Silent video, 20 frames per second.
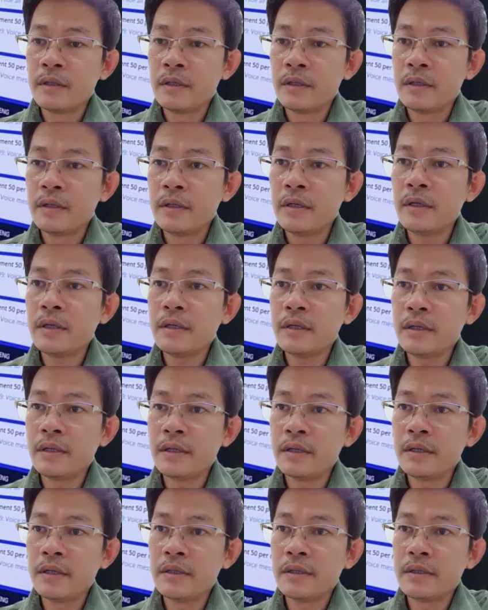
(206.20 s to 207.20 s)
Here
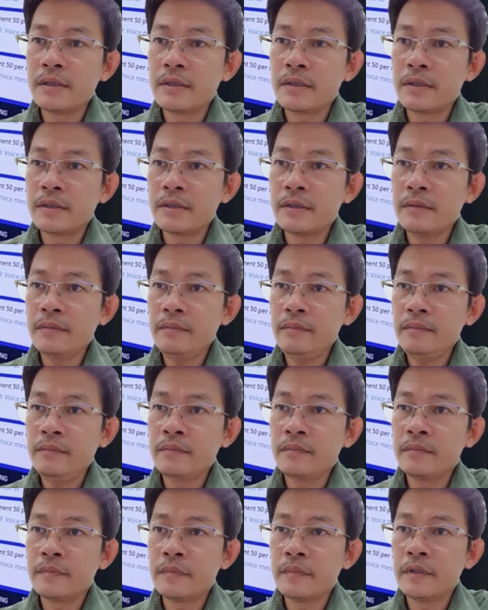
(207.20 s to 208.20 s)
is
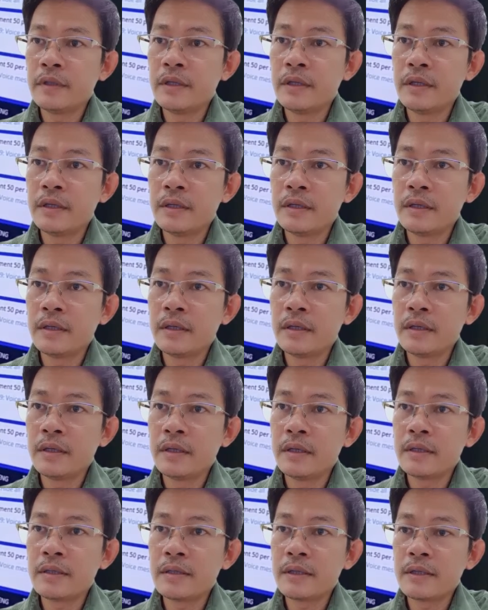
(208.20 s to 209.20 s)
the
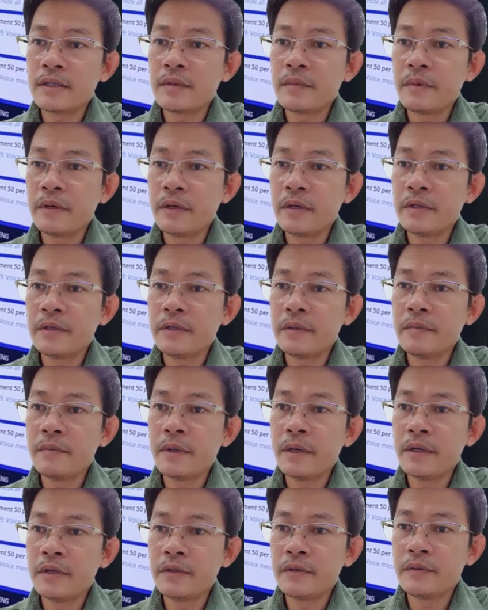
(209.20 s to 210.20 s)
accessibility
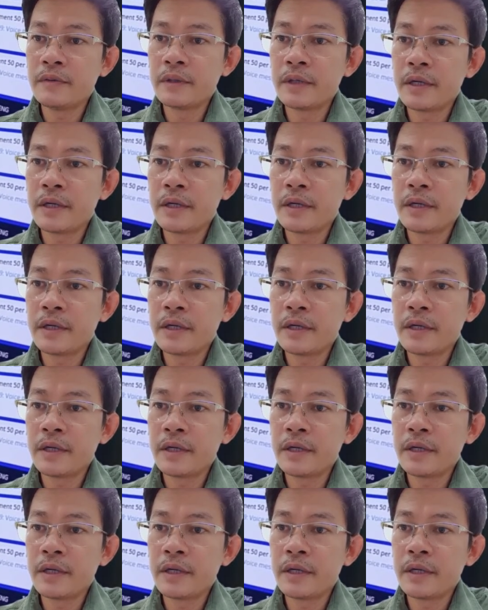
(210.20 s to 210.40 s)
menu.